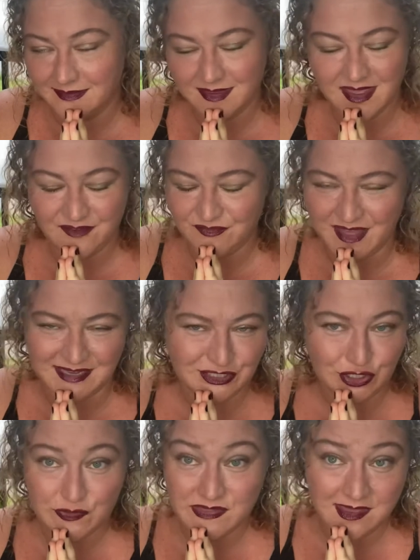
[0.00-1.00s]
If that's
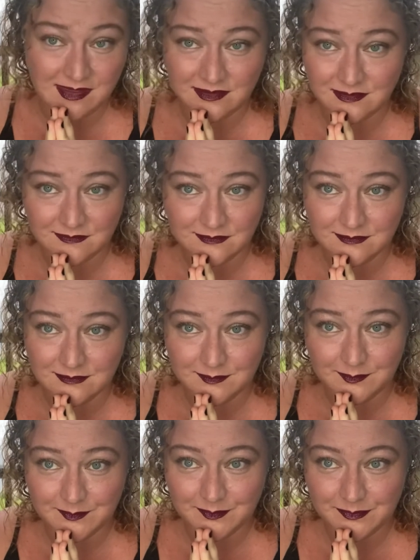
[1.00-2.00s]
your thing,
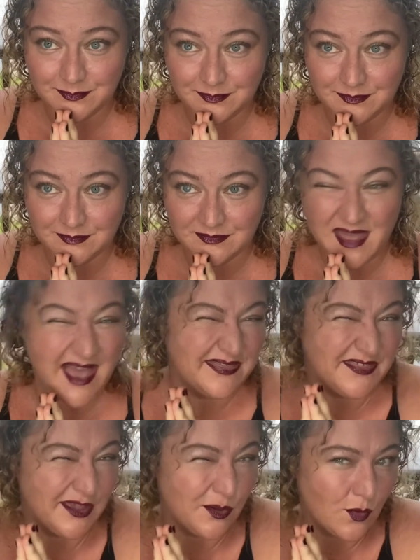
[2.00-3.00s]
I
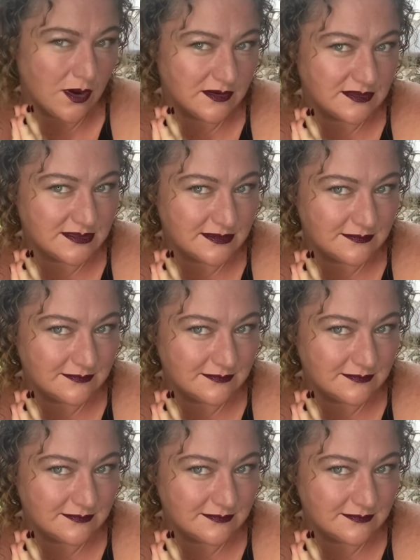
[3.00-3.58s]
think it works.